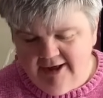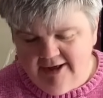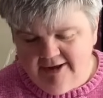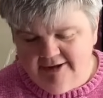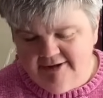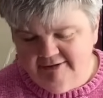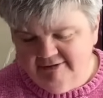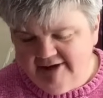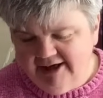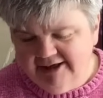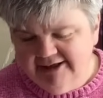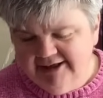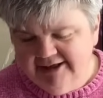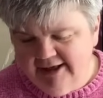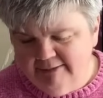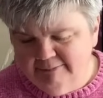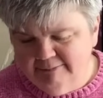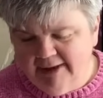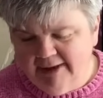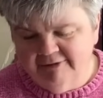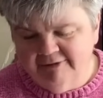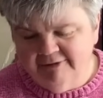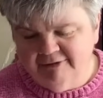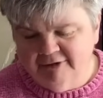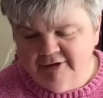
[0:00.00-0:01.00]
The Redneck
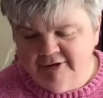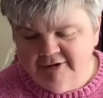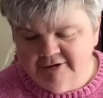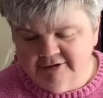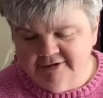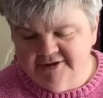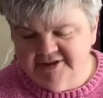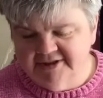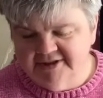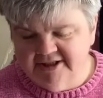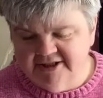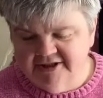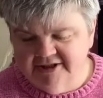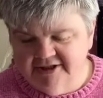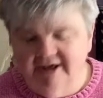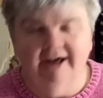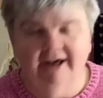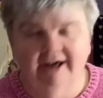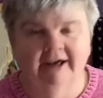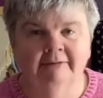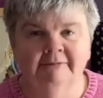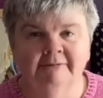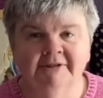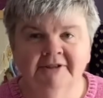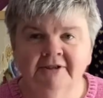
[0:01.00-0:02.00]
Bifocal Stitcher,
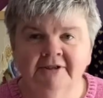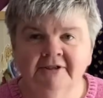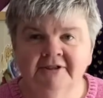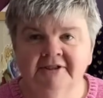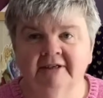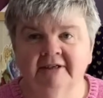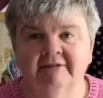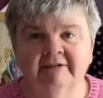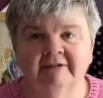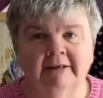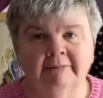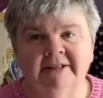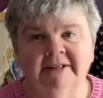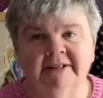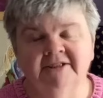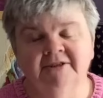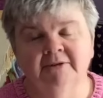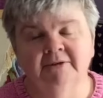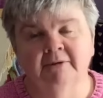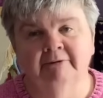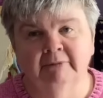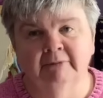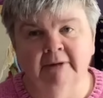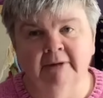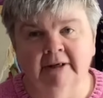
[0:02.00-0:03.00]
I am so sorry I missed
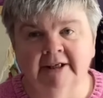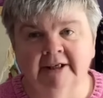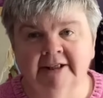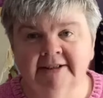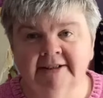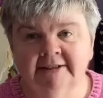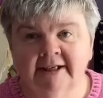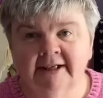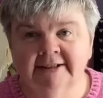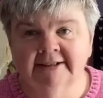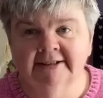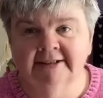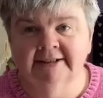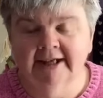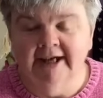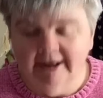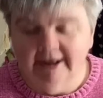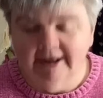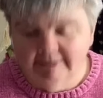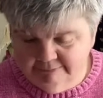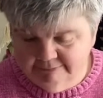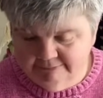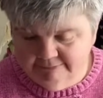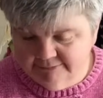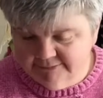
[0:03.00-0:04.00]
you off my list last
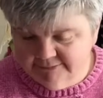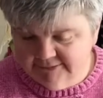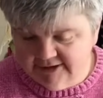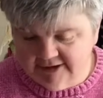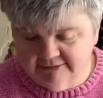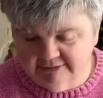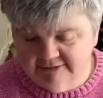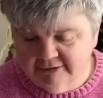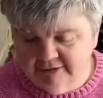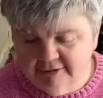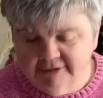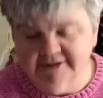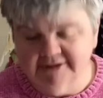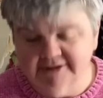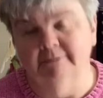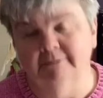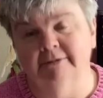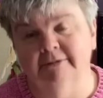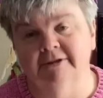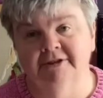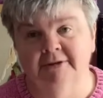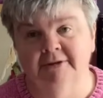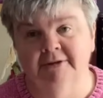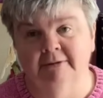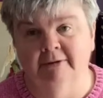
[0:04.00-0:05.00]
time. Of course I
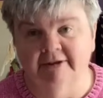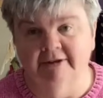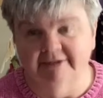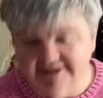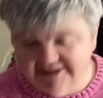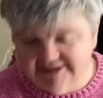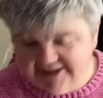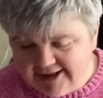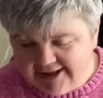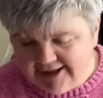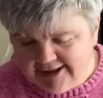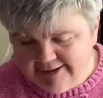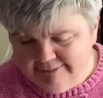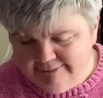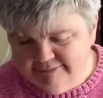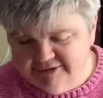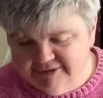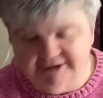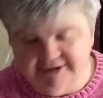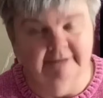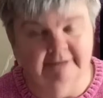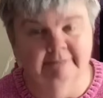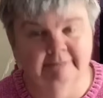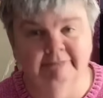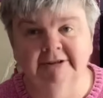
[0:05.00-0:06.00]
watch you all the time,
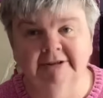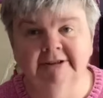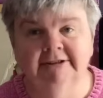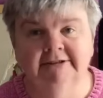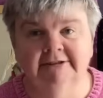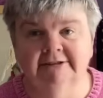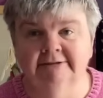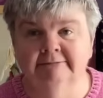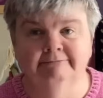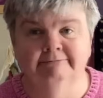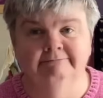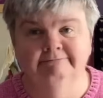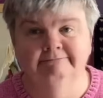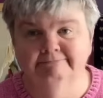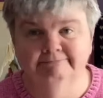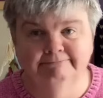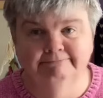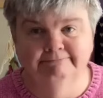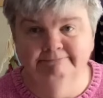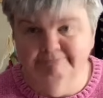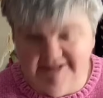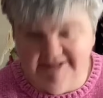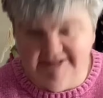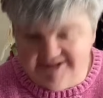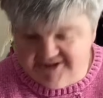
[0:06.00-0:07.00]
just completely
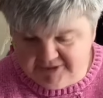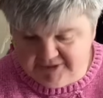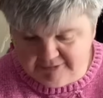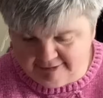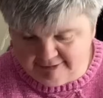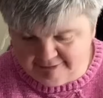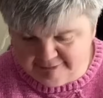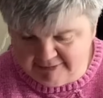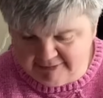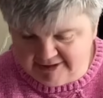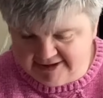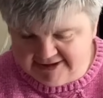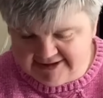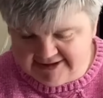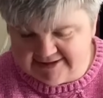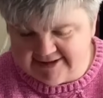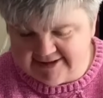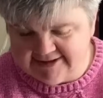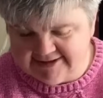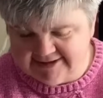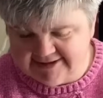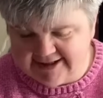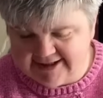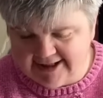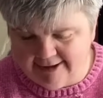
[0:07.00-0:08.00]
missed you off my list
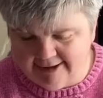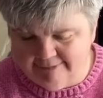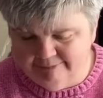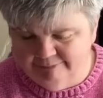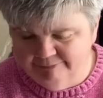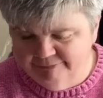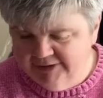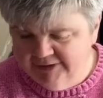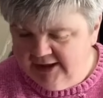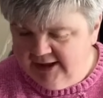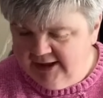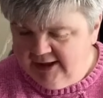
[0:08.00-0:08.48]
last time.